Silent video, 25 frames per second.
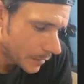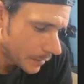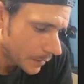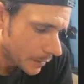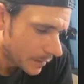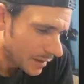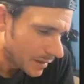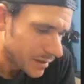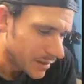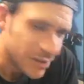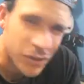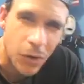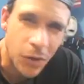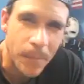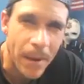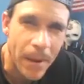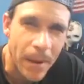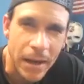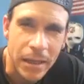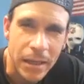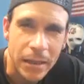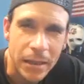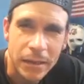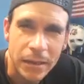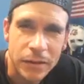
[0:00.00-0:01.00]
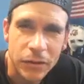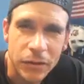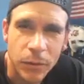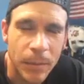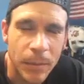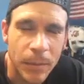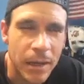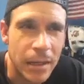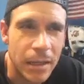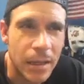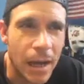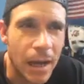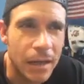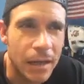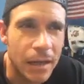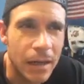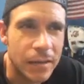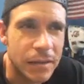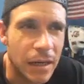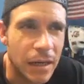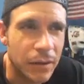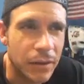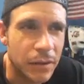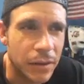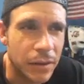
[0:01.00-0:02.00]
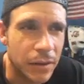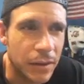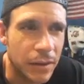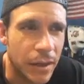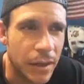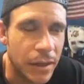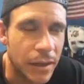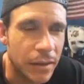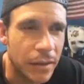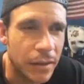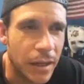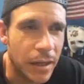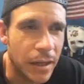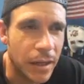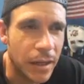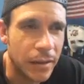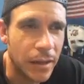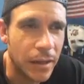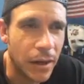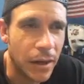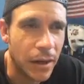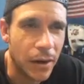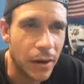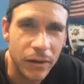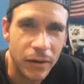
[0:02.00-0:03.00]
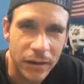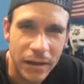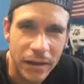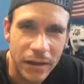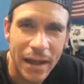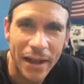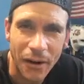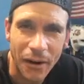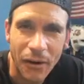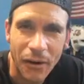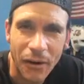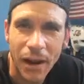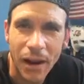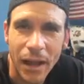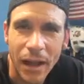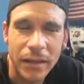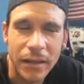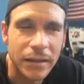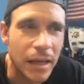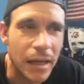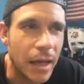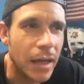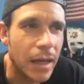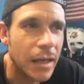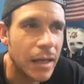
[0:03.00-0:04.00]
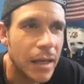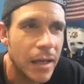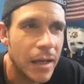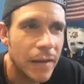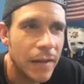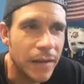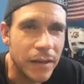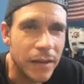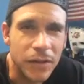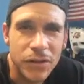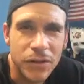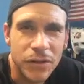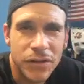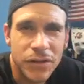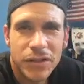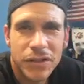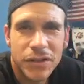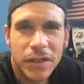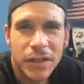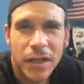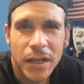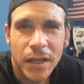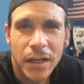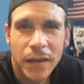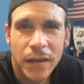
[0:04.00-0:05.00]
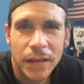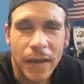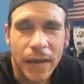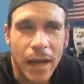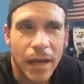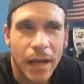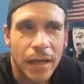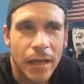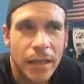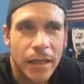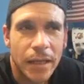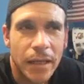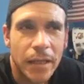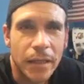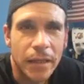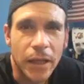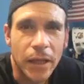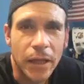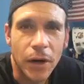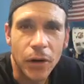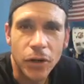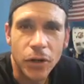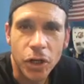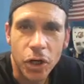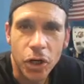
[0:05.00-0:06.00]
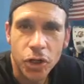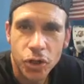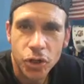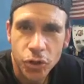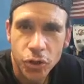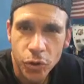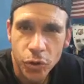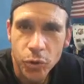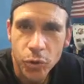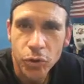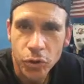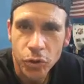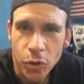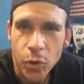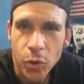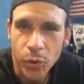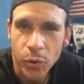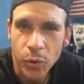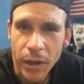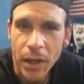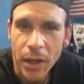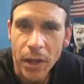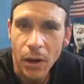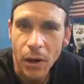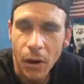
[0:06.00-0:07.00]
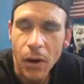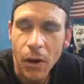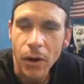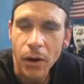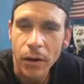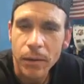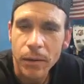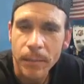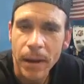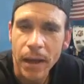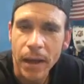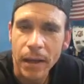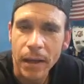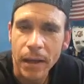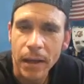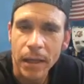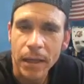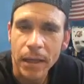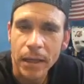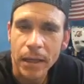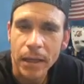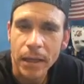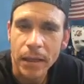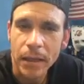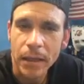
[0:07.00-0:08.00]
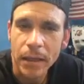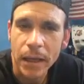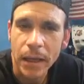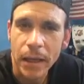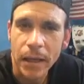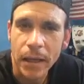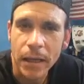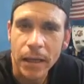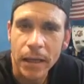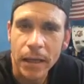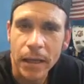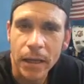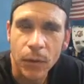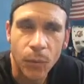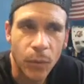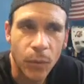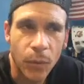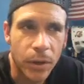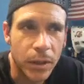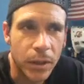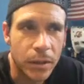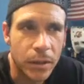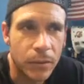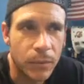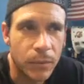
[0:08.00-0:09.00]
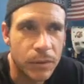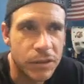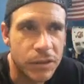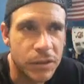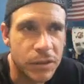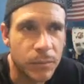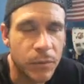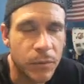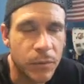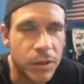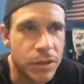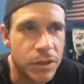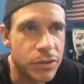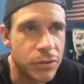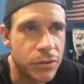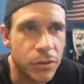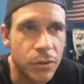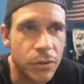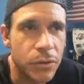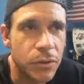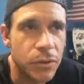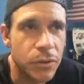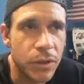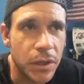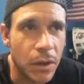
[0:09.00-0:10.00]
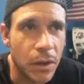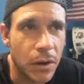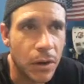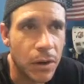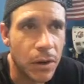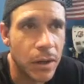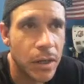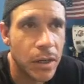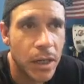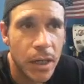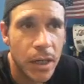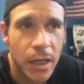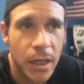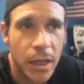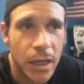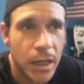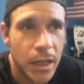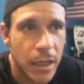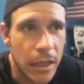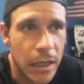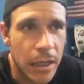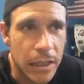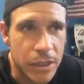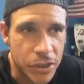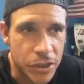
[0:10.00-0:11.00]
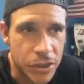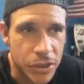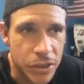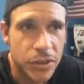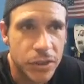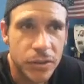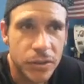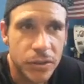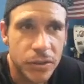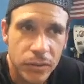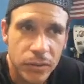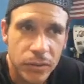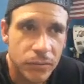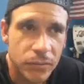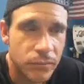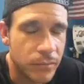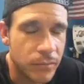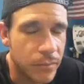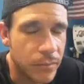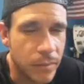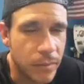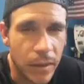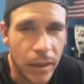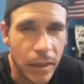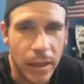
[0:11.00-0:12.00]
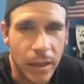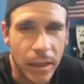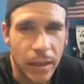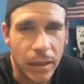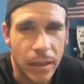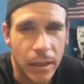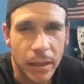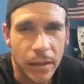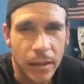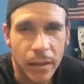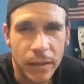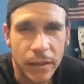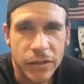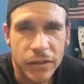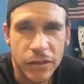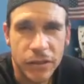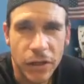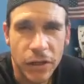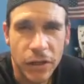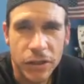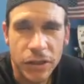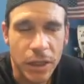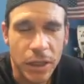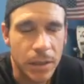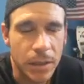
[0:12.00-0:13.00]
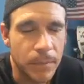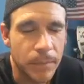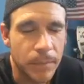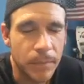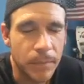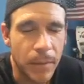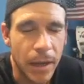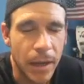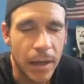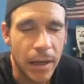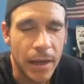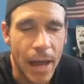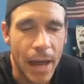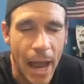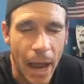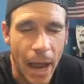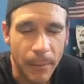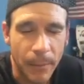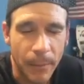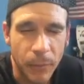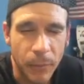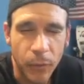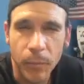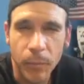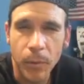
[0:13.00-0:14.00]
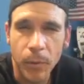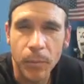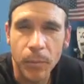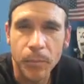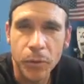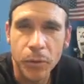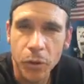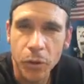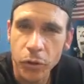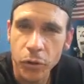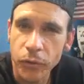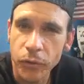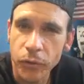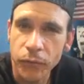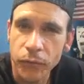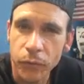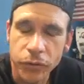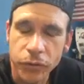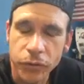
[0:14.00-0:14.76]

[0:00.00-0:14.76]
then so many guys out there that are like that you just, that they're true to who they are, man. Like, and when someone is true to who they are, it just, it's such an admirable, beautiful